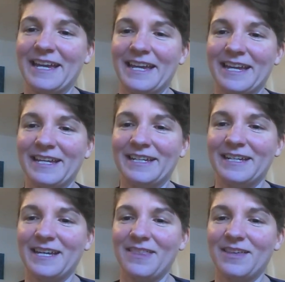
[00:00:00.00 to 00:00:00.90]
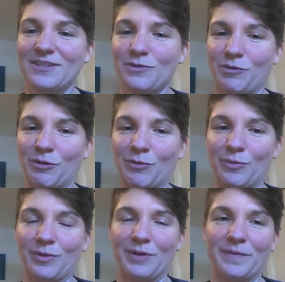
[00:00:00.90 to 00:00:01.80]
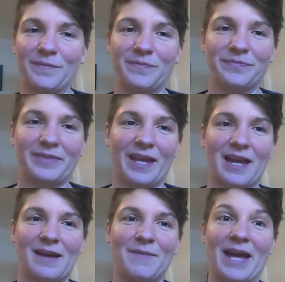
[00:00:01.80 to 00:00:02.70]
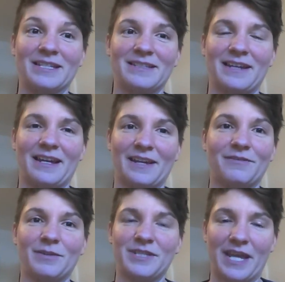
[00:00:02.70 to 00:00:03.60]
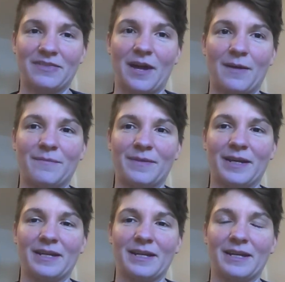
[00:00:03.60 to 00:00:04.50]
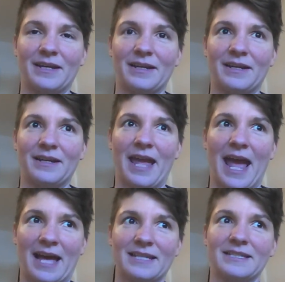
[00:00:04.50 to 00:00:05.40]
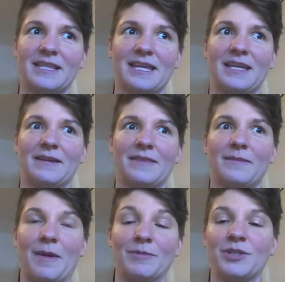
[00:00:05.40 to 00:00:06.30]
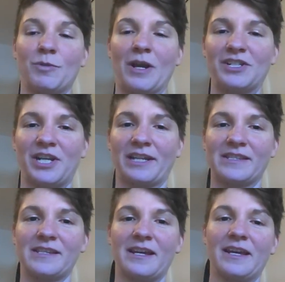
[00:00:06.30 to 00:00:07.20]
in this group um, as I even set them as the, the membership questions.